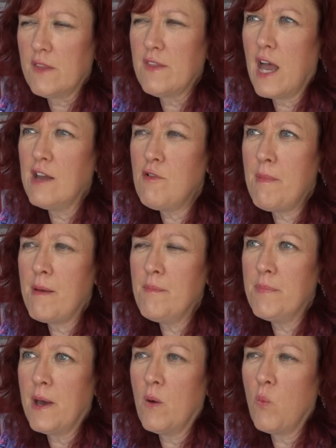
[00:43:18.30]
that I
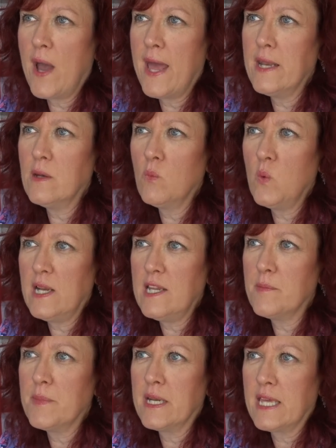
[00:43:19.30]
remember when
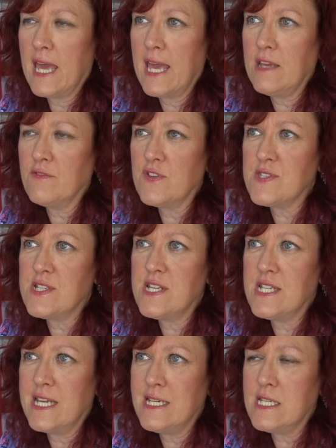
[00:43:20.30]
William and Kate
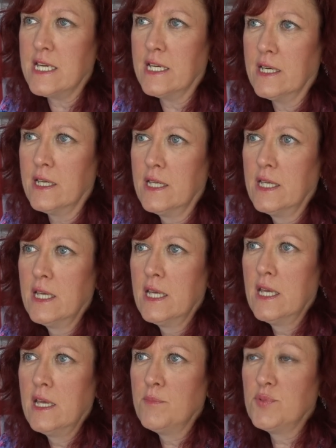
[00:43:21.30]
visited India,
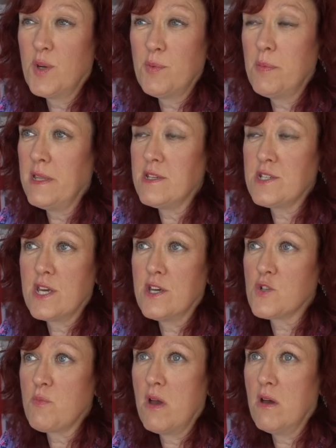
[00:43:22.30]
probably the
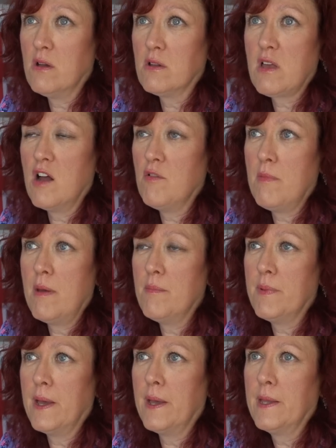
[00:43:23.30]
Taj Mahal, can't
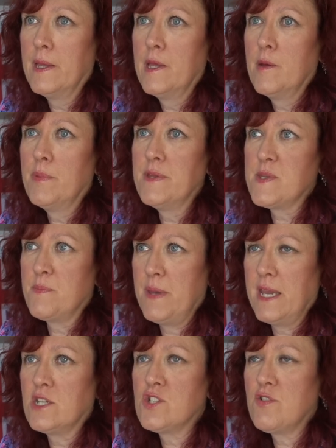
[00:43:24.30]
remember, but there's a
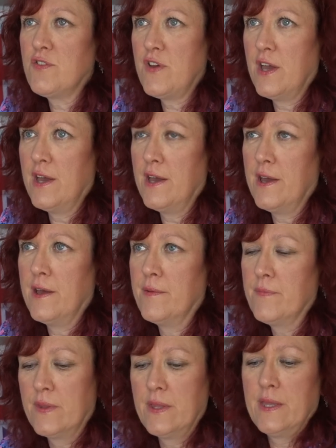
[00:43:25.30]
picture of
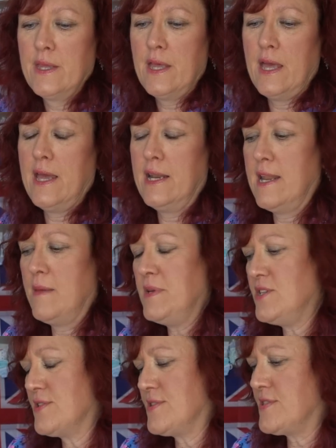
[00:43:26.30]
her, and let me
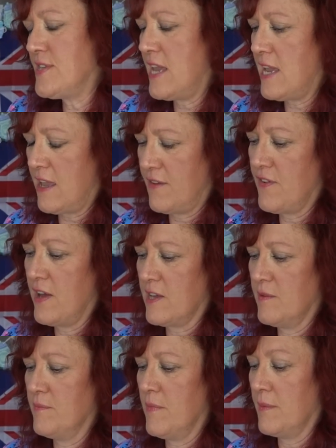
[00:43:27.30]
just see if I
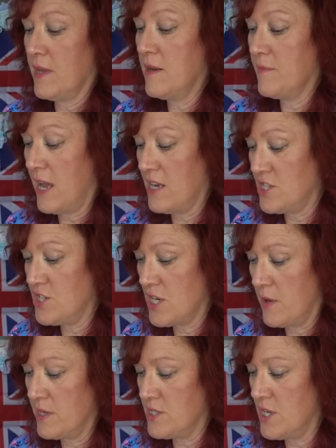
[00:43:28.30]
can, I'm going to actually
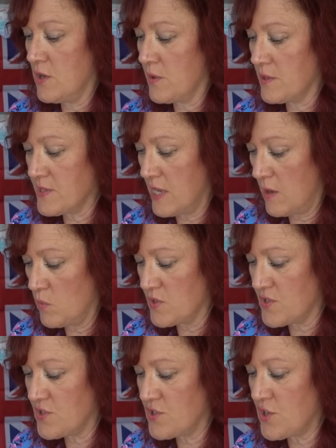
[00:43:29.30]
show it to you because it
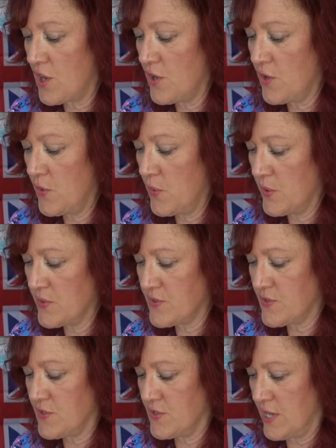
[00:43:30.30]
was so
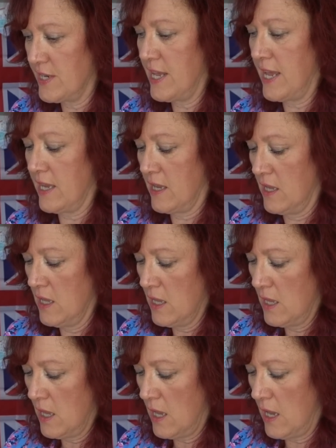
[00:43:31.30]
stunning.
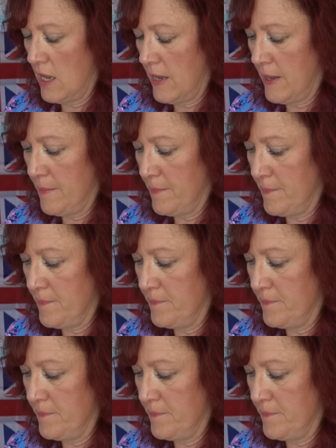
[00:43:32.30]
Let